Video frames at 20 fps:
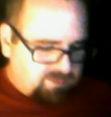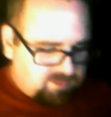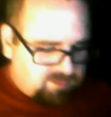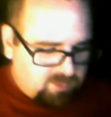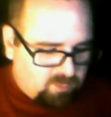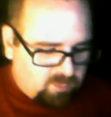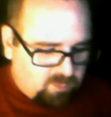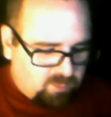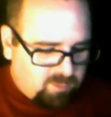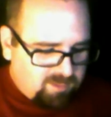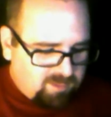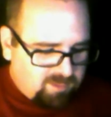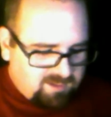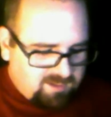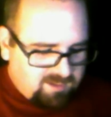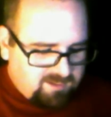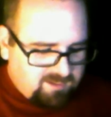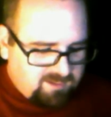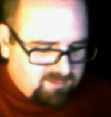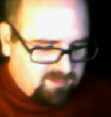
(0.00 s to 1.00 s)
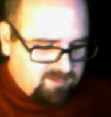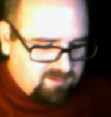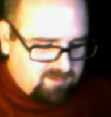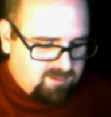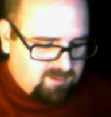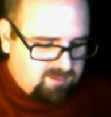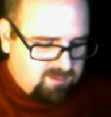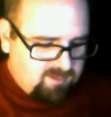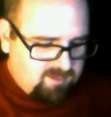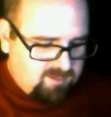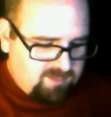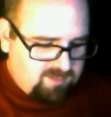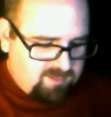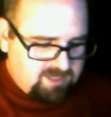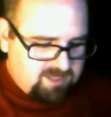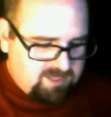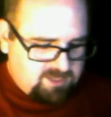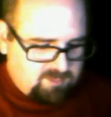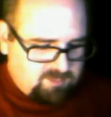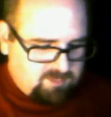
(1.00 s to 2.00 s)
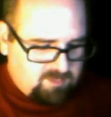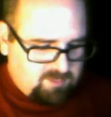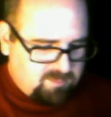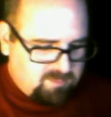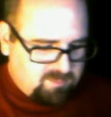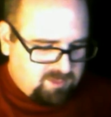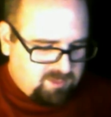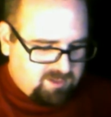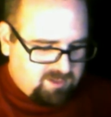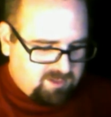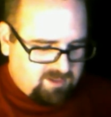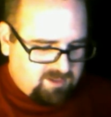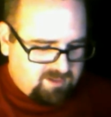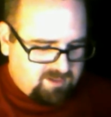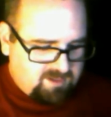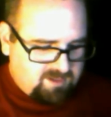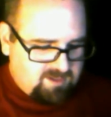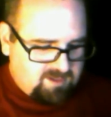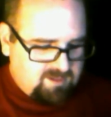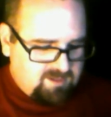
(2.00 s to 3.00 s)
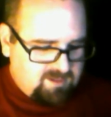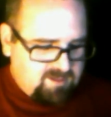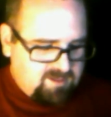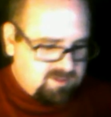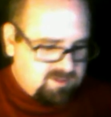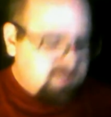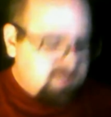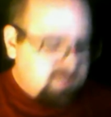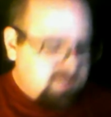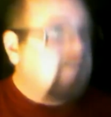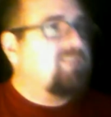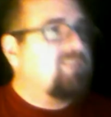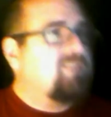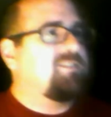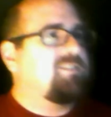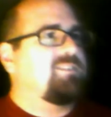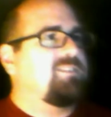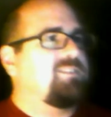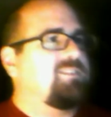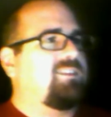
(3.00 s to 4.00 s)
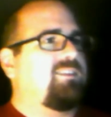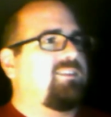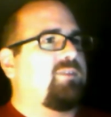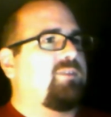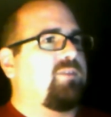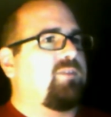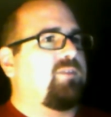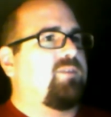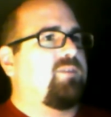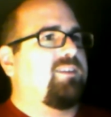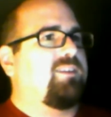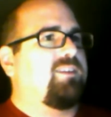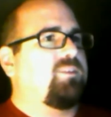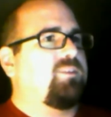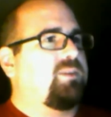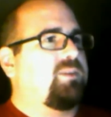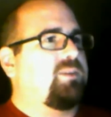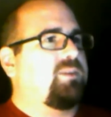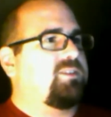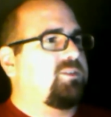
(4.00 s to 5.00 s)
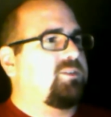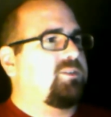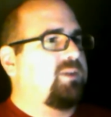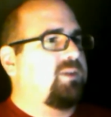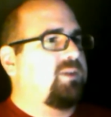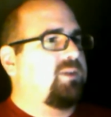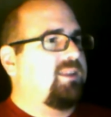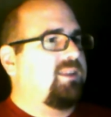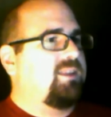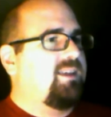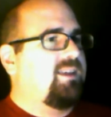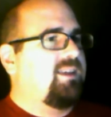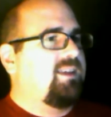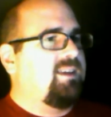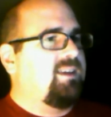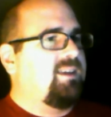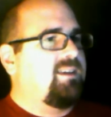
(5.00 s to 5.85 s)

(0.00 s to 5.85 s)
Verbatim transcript: Ohrnberger? Rich Ohrnberger. Chargers. Let's see if I can find this picture quickly.